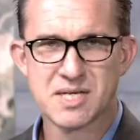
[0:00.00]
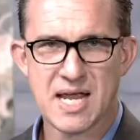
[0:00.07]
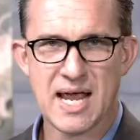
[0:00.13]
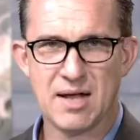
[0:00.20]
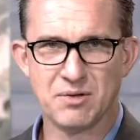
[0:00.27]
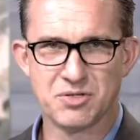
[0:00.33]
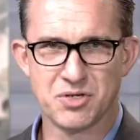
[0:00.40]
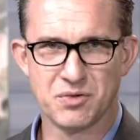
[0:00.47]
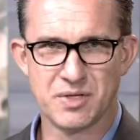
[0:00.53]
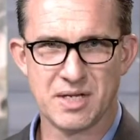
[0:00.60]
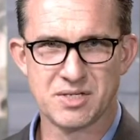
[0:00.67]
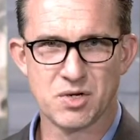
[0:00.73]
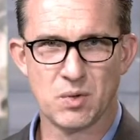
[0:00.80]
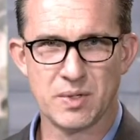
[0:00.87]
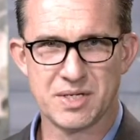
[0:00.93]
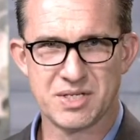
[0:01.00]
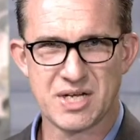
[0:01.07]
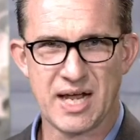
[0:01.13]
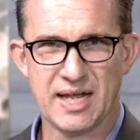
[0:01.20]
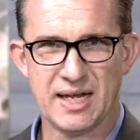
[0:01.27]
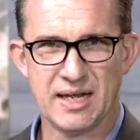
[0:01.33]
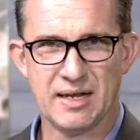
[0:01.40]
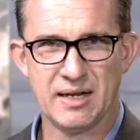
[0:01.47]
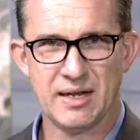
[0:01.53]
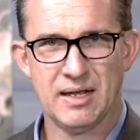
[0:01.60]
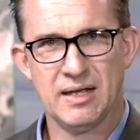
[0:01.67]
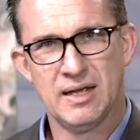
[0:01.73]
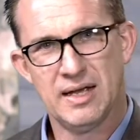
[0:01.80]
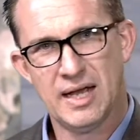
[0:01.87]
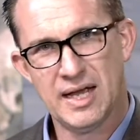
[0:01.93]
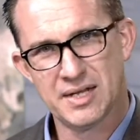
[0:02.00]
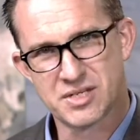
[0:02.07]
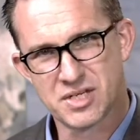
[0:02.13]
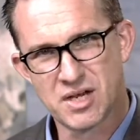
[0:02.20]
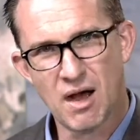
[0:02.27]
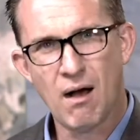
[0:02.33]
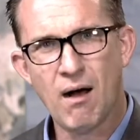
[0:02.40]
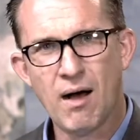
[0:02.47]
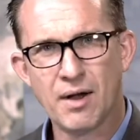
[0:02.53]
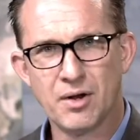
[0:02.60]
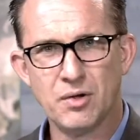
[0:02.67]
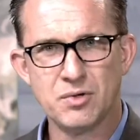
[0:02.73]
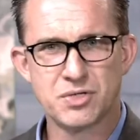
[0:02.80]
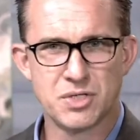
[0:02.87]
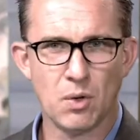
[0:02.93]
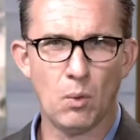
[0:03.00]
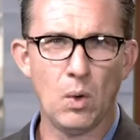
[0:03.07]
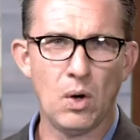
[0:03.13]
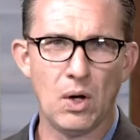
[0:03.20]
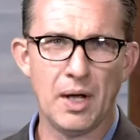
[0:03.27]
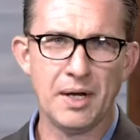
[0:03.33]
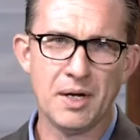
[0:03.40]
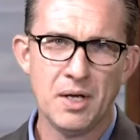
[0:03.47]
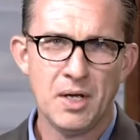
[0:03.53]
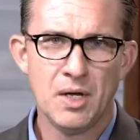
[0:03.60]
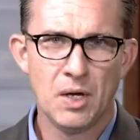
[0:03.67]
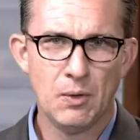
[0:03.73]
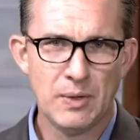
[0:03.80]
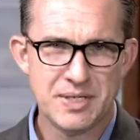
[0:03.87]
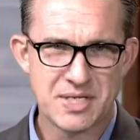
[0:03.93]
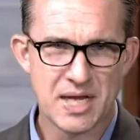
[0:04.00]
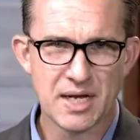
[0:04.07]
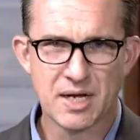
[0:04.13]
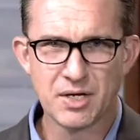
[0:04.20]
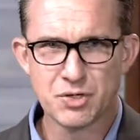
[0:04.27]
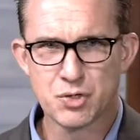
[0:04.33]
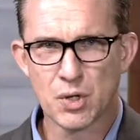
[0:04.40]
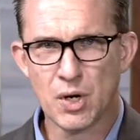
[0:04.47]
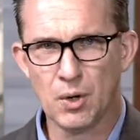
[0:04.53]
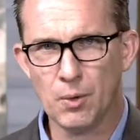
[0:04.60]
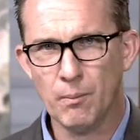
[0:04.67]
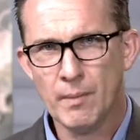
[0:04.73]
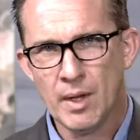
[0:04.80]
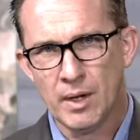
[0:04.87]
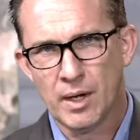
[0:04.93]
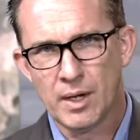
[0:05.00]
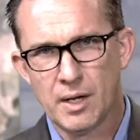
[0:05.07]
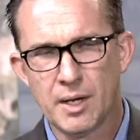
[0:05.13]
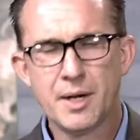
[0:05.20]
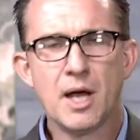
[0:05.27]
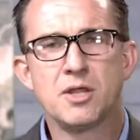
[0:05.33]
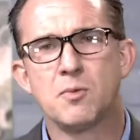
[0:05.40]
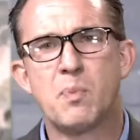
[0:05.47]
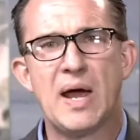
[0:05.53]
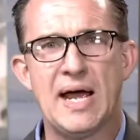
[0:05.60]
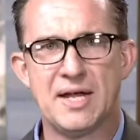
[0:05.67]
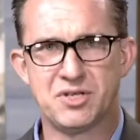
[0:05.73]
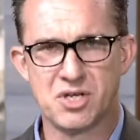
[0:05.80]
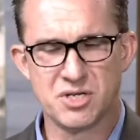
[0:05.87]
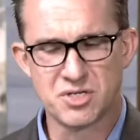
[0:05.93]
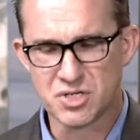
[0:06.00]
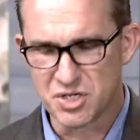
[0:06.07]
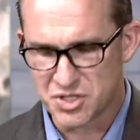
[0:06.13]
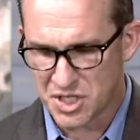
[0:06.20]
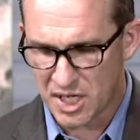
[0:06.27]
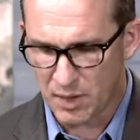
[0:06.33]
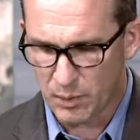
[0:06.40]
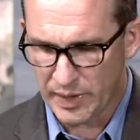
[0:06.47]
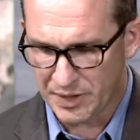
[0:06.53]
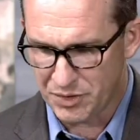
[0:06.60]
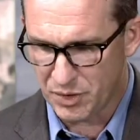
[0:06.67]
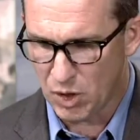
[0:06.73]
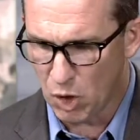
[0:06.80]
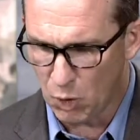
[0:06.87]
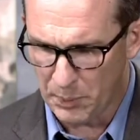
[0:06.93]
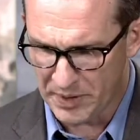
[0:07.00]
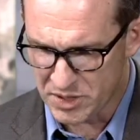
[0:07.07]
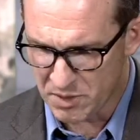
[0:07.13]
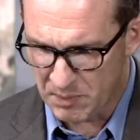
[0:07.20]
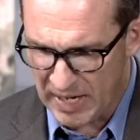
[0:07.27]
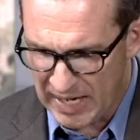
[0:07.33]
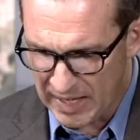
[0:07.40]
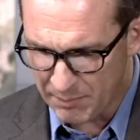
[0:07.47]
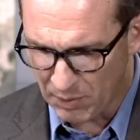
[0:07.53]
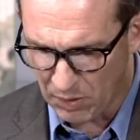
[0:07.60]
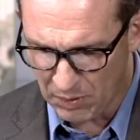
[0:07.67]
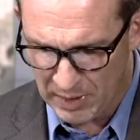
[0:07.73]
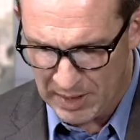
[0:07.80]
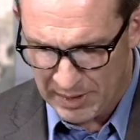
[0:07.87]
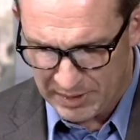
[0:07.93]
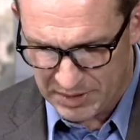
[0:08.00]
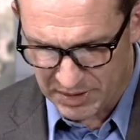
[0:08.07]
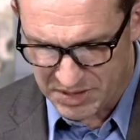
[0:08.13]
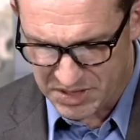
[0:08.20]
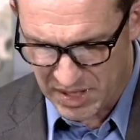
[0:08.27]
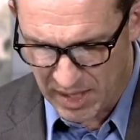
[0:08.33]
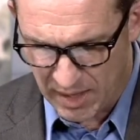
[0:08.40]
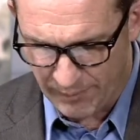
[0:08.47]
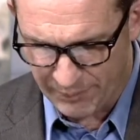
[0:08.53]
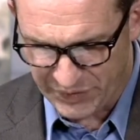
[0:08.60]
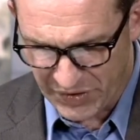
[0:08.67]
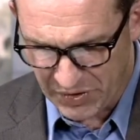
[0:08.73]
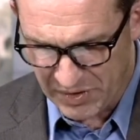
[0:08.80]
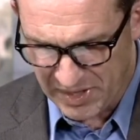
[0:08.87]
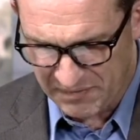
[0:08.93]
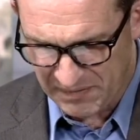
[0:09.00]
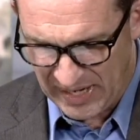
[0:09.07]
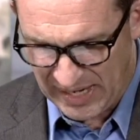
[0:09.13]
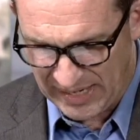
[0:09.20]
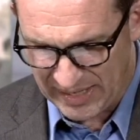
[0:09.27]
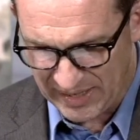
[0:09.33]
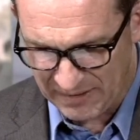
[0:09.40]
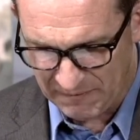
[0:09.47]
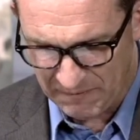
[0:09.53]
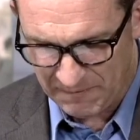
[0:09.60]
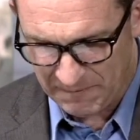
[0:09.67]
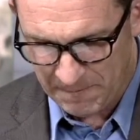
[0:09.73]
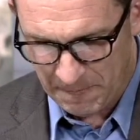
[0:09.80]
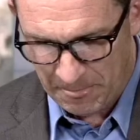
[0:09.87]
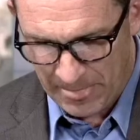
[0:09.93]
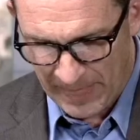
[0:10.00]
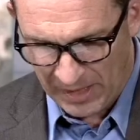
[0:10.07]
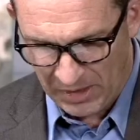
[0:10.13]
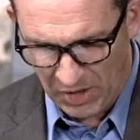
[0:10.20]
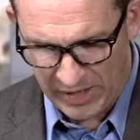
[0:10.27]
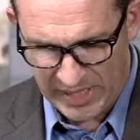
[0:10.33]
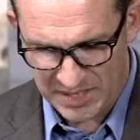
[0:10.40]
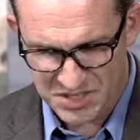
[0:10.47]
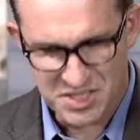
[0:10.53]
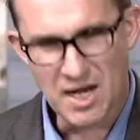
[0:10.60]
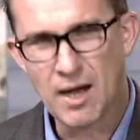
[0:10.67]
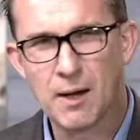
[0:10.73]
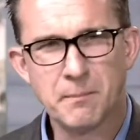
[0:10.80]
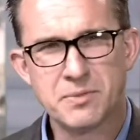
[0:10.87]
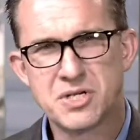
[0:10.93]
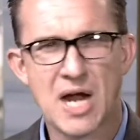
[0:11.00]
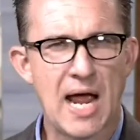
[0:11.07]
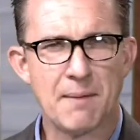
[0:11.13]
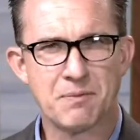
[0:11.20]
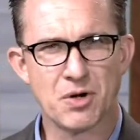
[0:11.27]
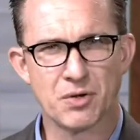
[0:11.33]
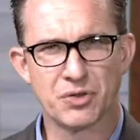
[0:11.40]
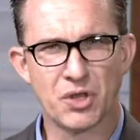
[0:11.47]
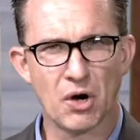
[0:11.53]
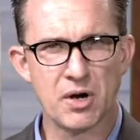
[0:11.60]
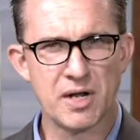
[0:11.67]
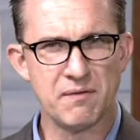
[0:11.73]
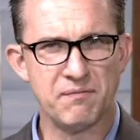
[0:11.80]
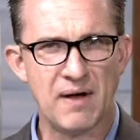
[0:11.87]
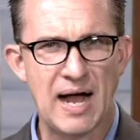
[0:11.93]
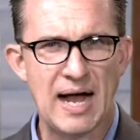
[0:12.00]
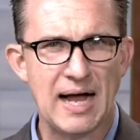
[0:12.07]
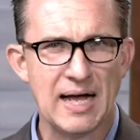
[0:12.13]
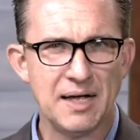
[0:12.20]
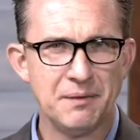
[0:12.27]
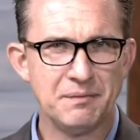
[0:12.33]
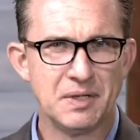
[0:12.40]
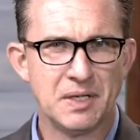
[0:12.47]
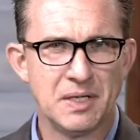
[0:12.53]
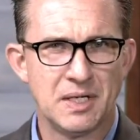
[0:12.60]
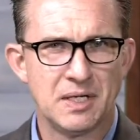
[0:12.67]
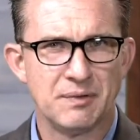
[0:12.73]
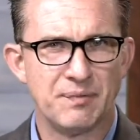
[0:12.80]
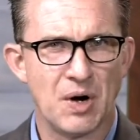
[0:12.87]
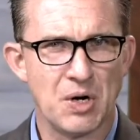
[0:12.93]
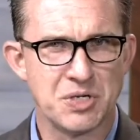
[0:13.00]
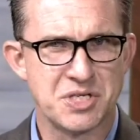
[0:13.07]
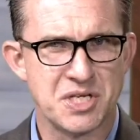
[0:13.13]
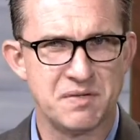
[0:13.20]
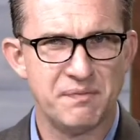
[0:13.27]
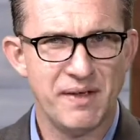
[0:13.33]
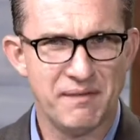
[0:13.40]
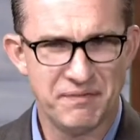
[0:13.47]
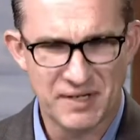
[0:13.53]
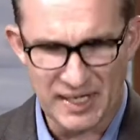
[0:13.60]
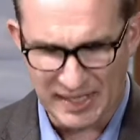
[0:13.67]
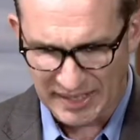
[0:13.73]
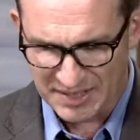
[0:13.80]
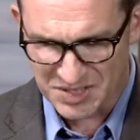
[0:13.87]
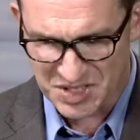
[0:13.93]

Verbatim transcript: counsel that's going to stand. It's God who's the one who is in control. another passage to share with you. Open your Bible to Psalm 35. Look at Psalm chapter 35, verses 15 and